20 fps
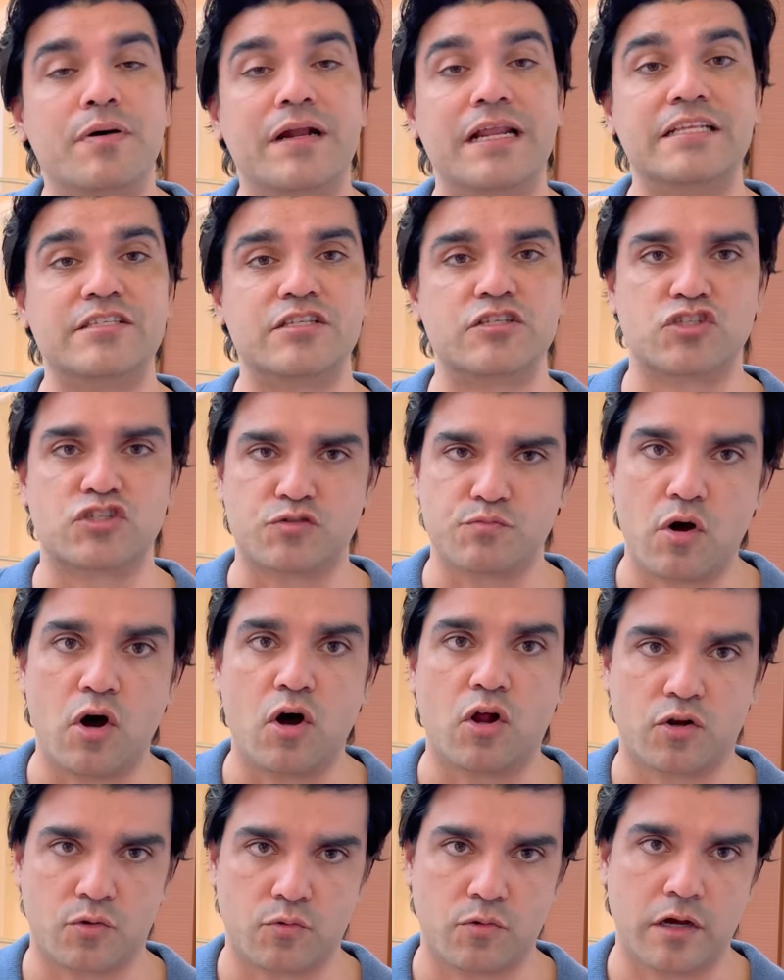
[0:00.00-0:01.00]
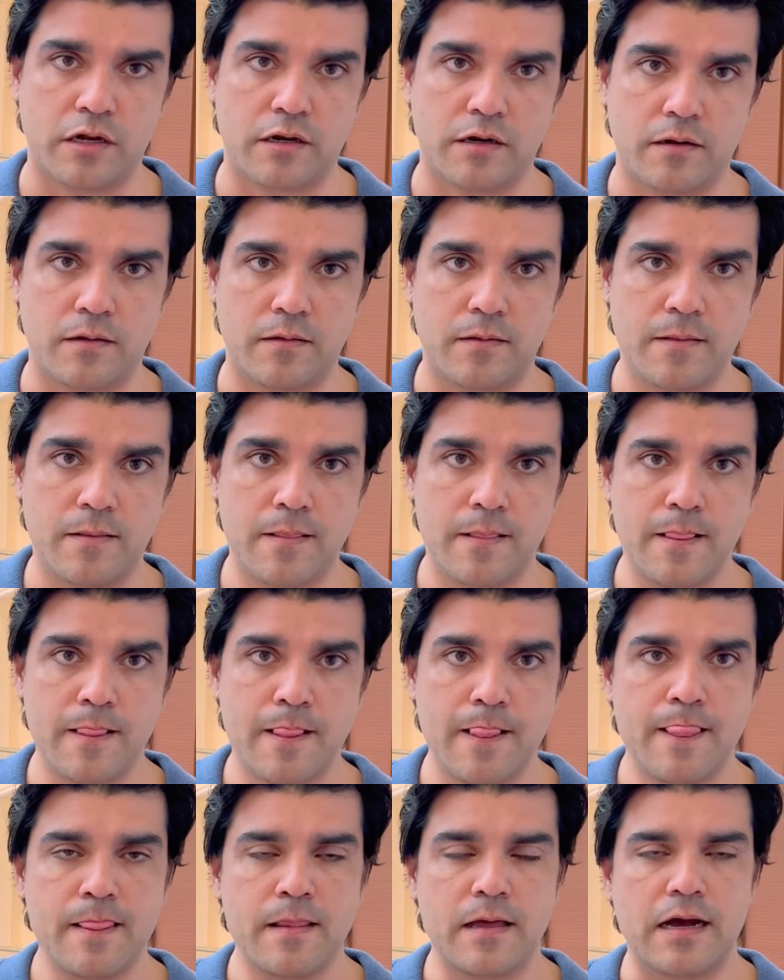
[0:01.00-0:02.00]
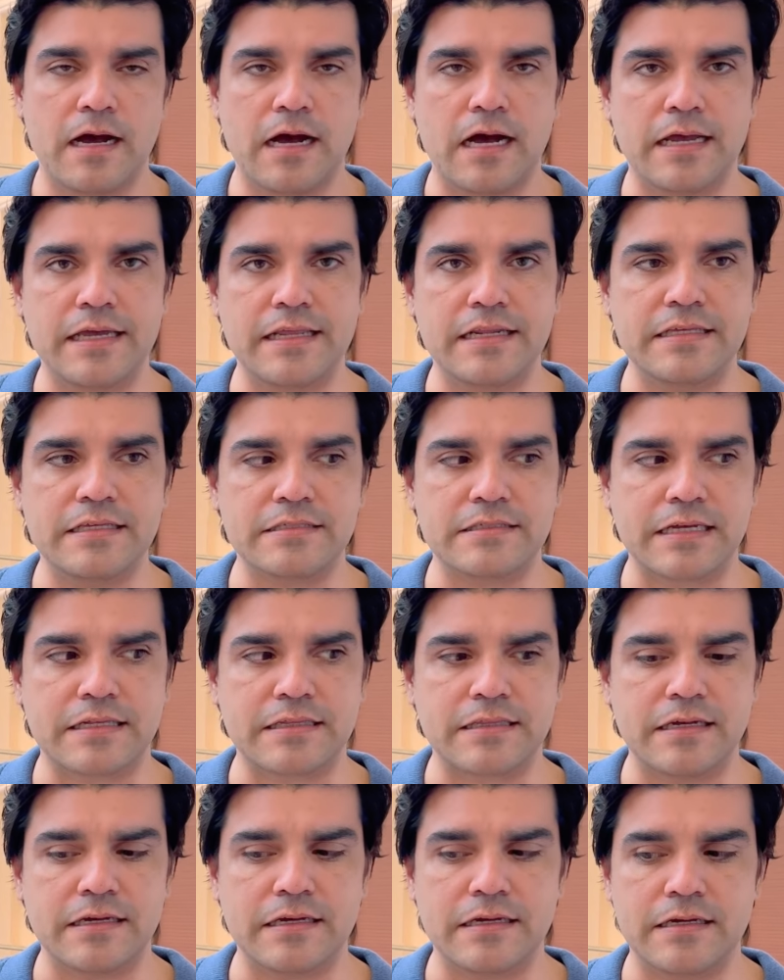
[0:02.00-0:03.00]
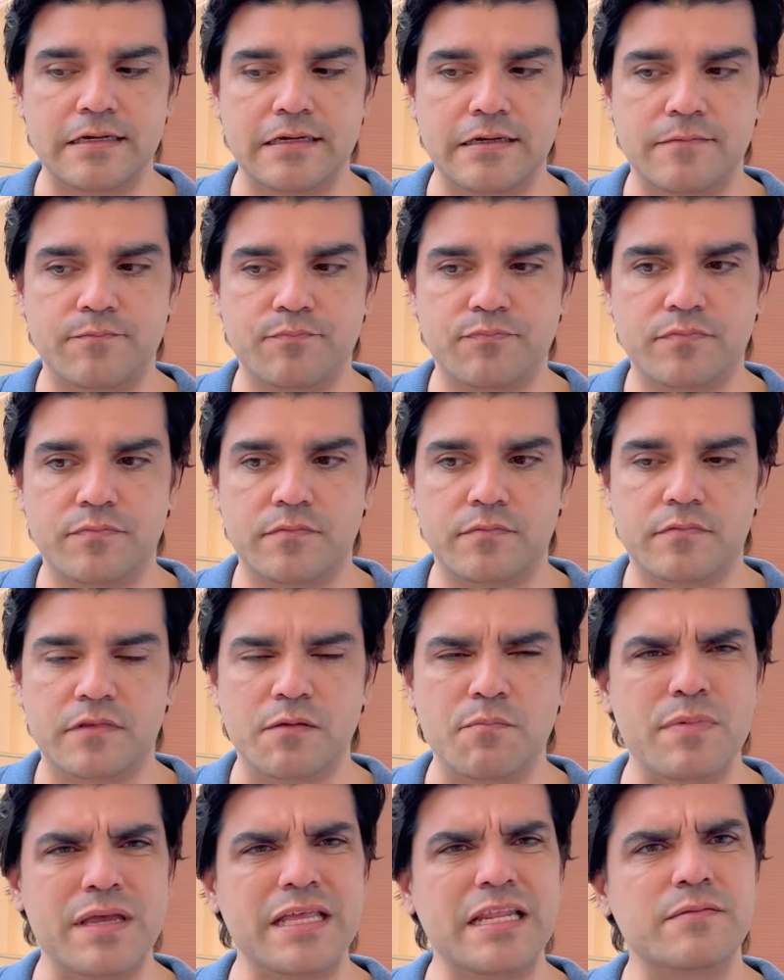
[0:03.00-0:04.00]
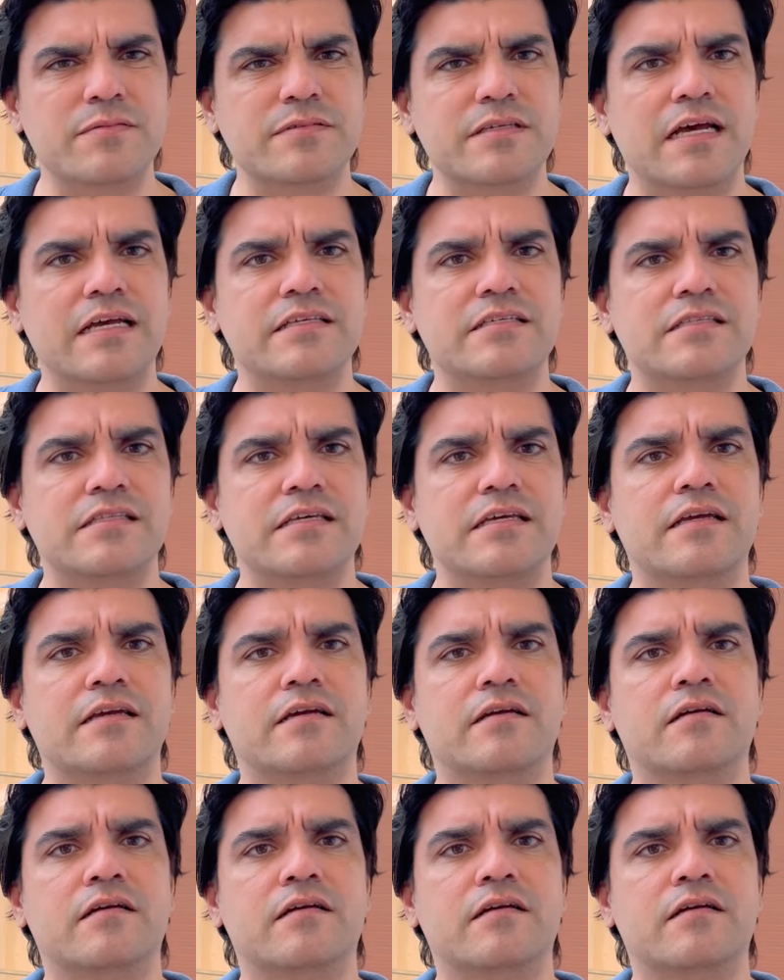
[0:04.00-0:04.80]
but it's a smaller one. It is like the medium size, you think?